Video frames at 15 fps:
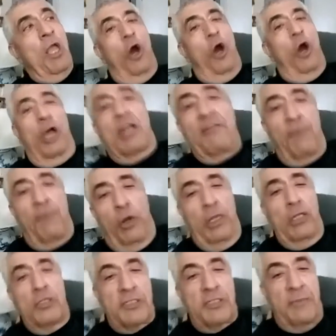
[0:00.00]
olive oil
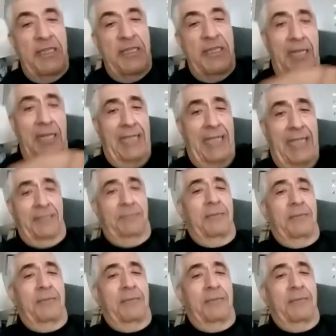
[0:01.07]
used to be deli item.